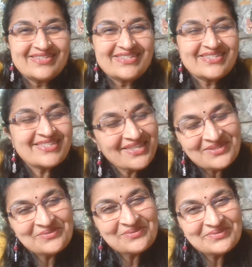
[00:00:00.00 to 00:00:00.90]

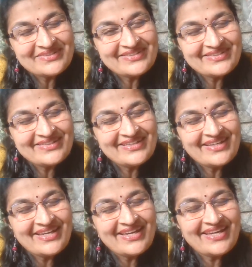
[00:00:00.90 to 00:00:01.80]
Sindhu
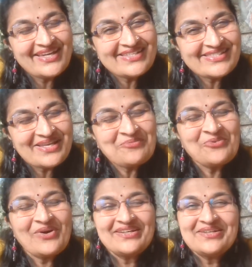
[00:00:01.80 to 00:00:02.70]
is
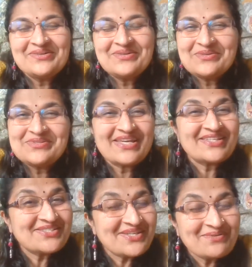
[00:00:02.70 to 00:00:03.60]
someone who's
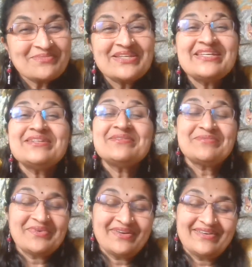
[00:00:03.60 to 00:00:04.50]
extremely
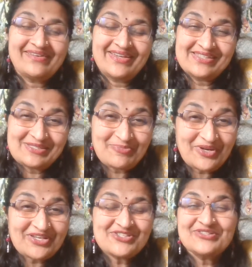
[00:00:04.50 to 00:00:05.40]

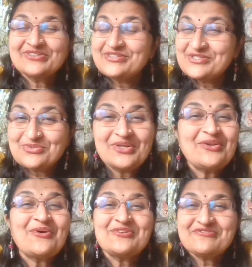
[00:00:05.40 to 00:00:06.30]
inspirational to a
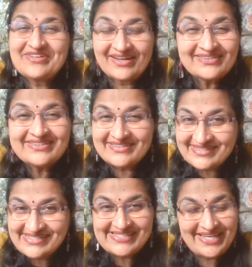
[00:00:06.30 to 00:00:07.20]
lot of young
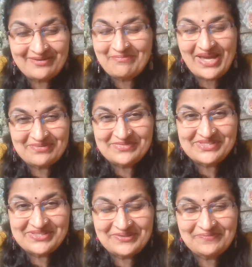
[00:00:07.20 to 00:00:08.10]
girls in
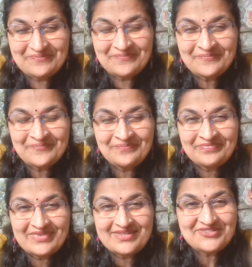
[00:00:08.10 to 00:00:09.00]
badminton.
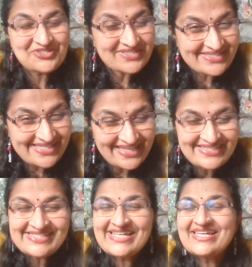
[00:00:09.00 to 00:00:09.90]
She
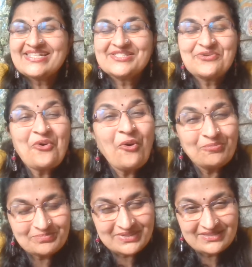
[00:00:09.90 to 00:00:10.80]
stands there as
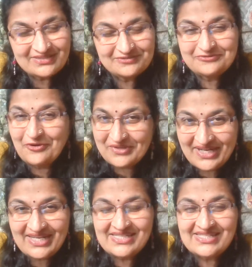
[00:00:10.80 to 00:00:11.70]
hope for
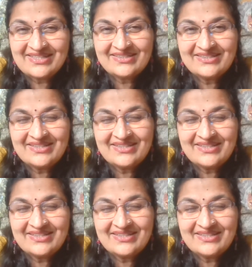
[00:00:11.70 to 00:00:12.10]
India,